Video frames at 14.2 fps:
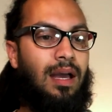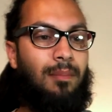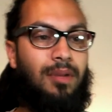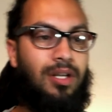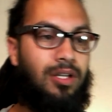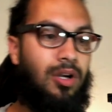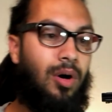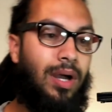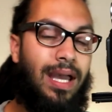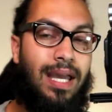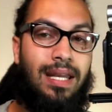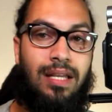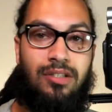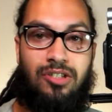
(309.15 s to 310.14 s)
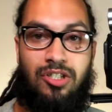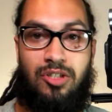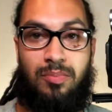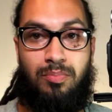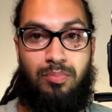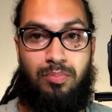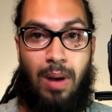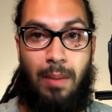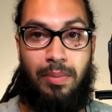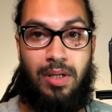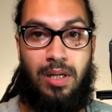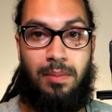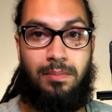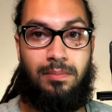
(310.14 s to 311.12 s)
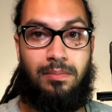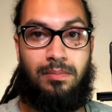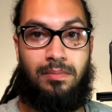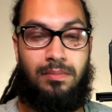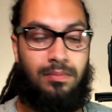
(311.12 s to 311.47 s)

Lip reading: I'm gonna go ahead and just pop it up.